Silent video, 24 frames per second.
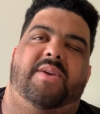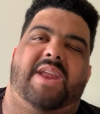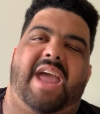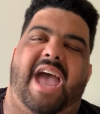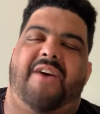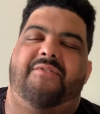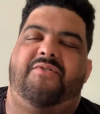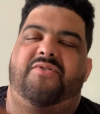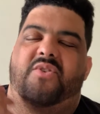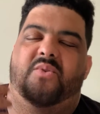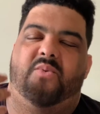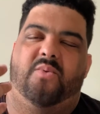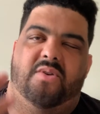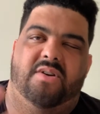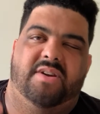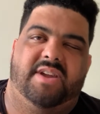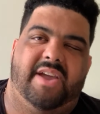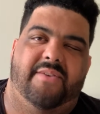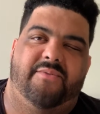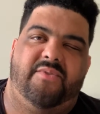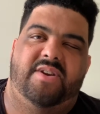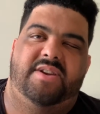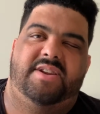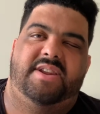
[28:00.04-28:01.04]
having to work
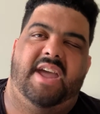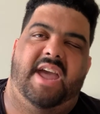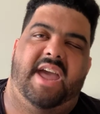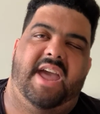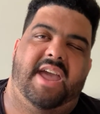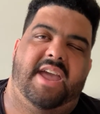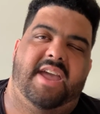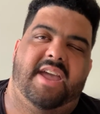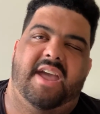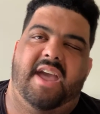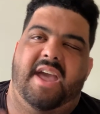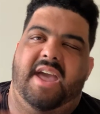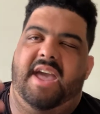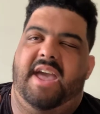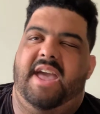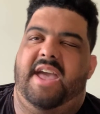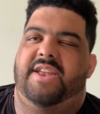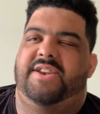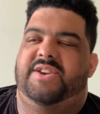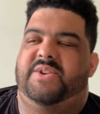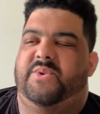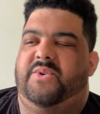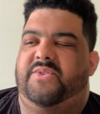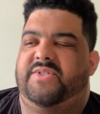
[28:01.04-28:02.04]
every day
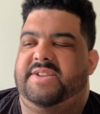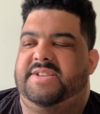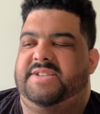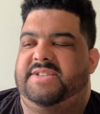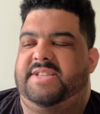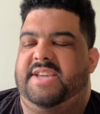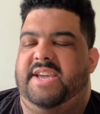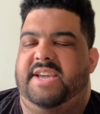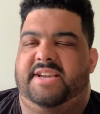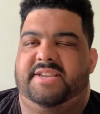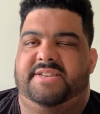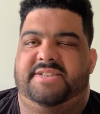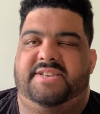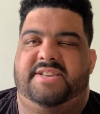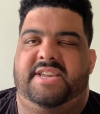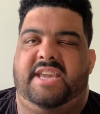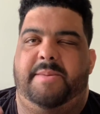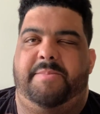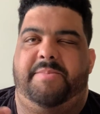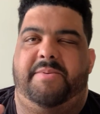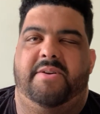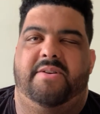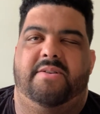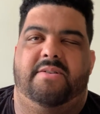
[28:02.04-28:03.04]
and do all these things to
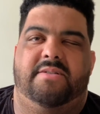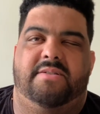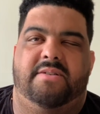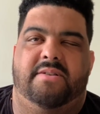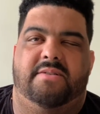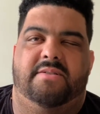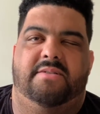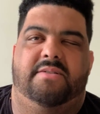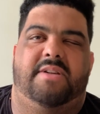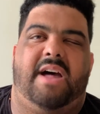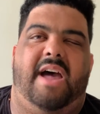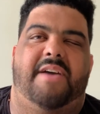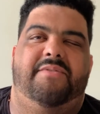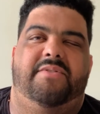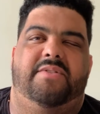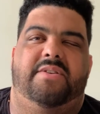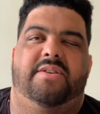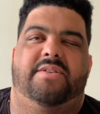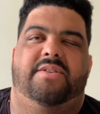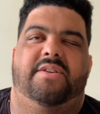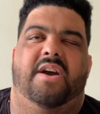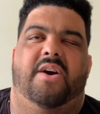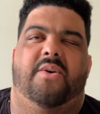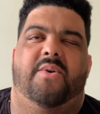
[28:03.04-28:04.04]
keep your
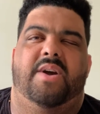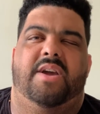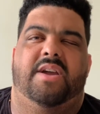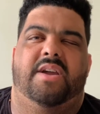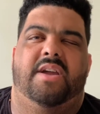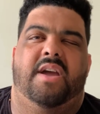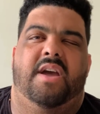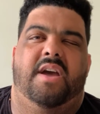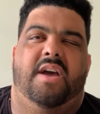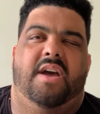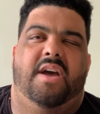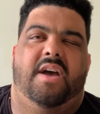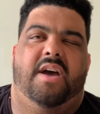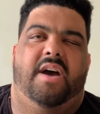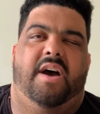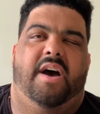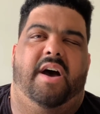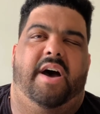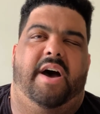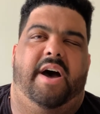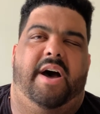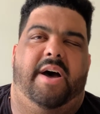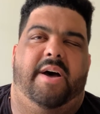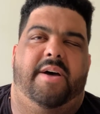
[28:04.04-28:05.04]
livelihood going,
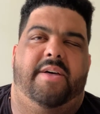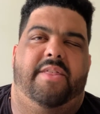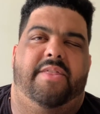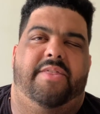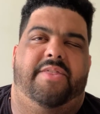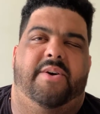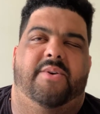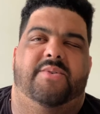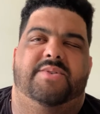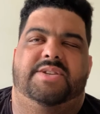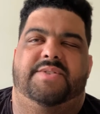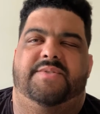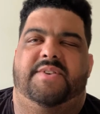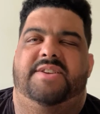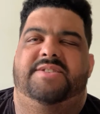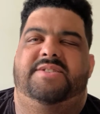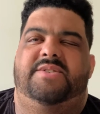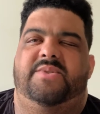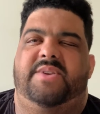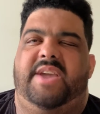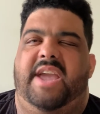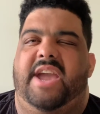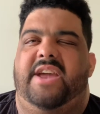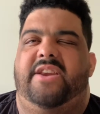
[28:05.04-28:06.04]
those of us
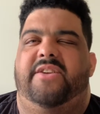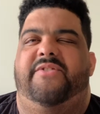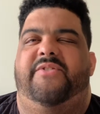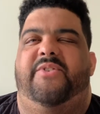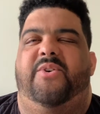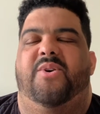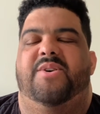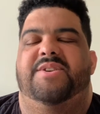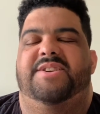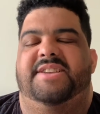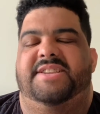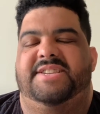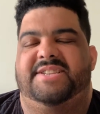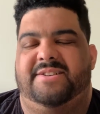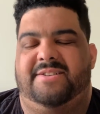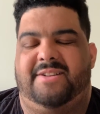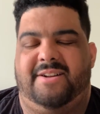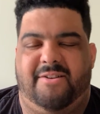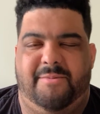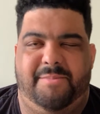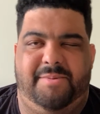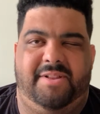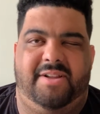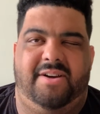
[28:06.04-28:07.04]
who can't afford to sell
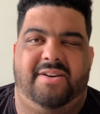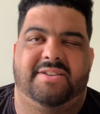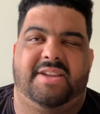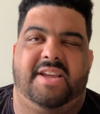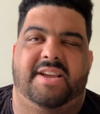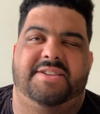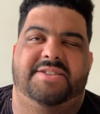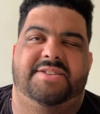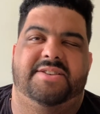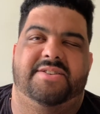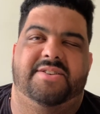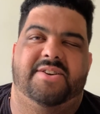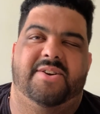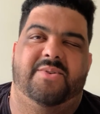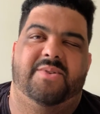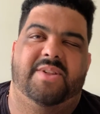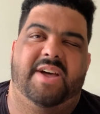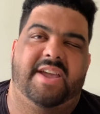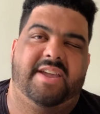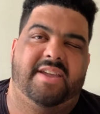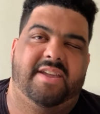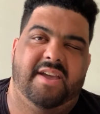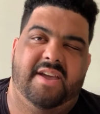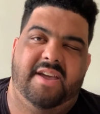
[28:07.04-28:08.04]
our belongings and go
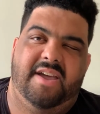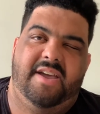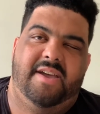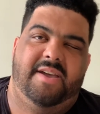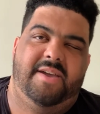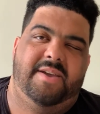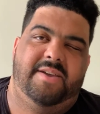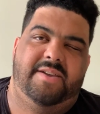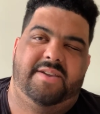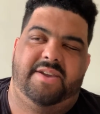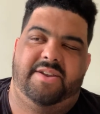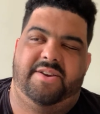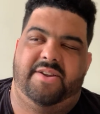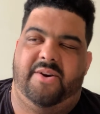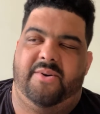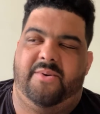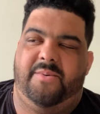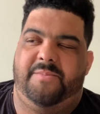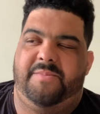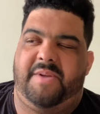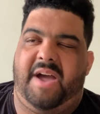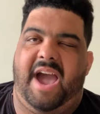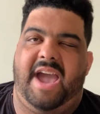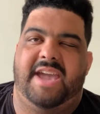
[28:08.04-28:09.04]
like, you
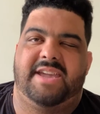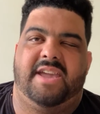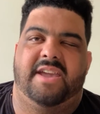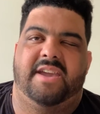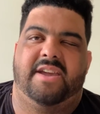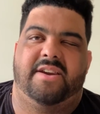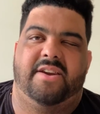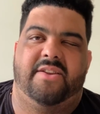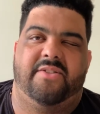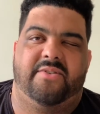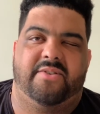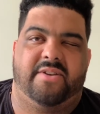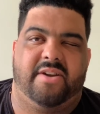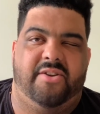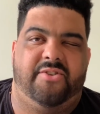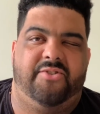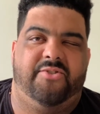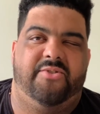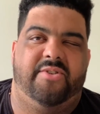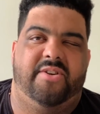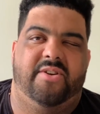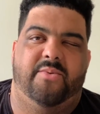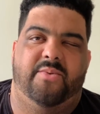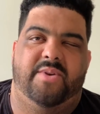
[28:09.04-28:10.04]
know, hiking in another
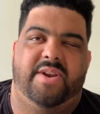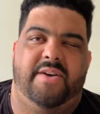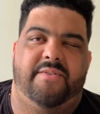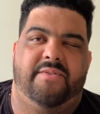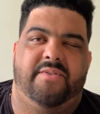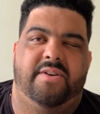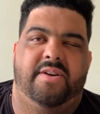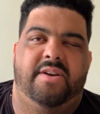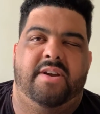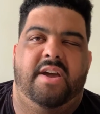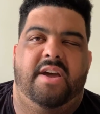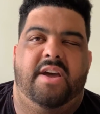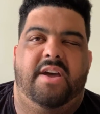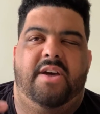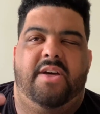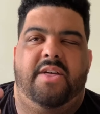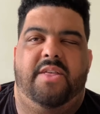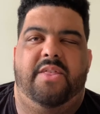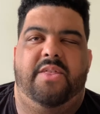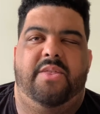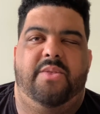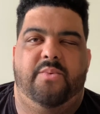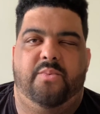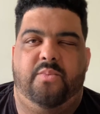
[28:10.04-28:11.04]
country or whatever,
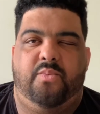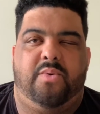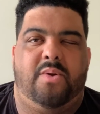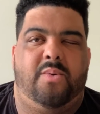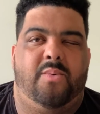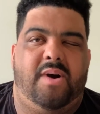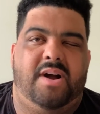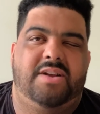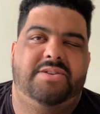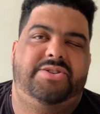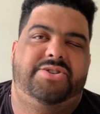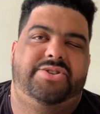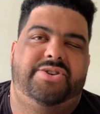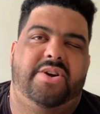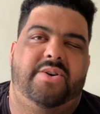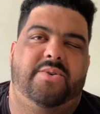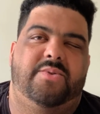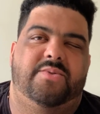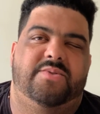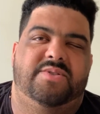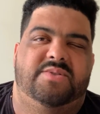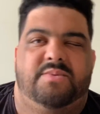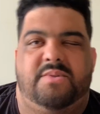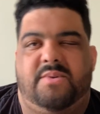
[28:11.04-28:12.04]
we watch
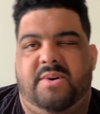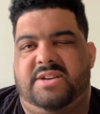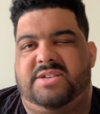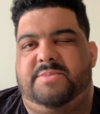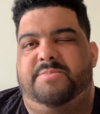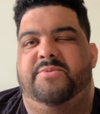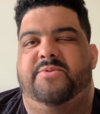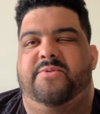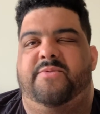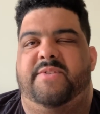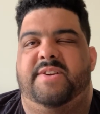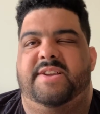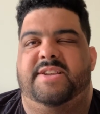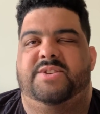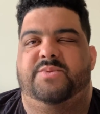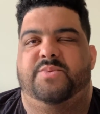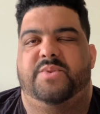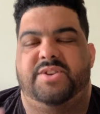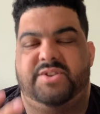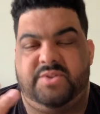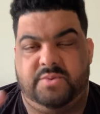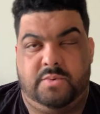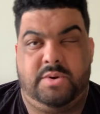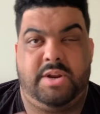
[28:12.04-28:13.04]
shows, we watch movies,
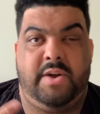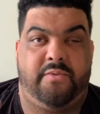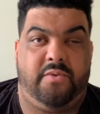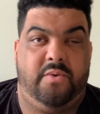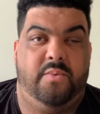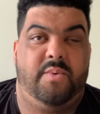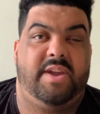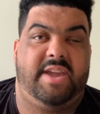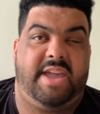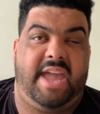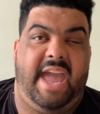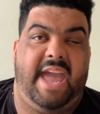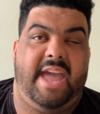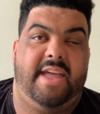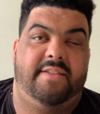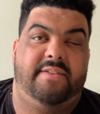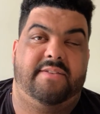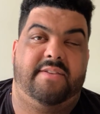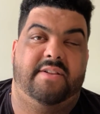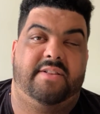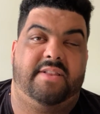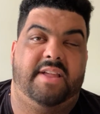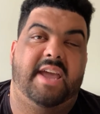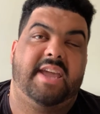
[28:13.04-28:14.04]
we do whatever we can
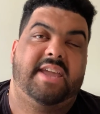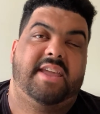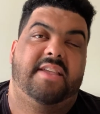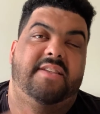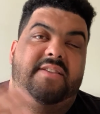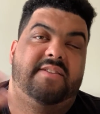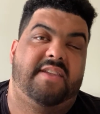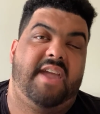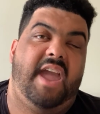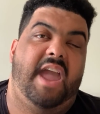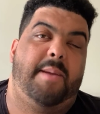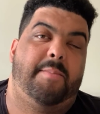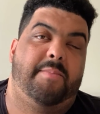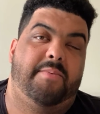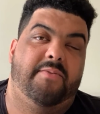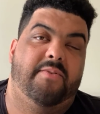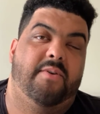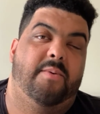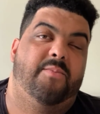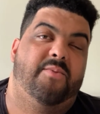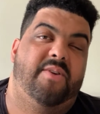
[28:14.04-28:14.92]
to like escape from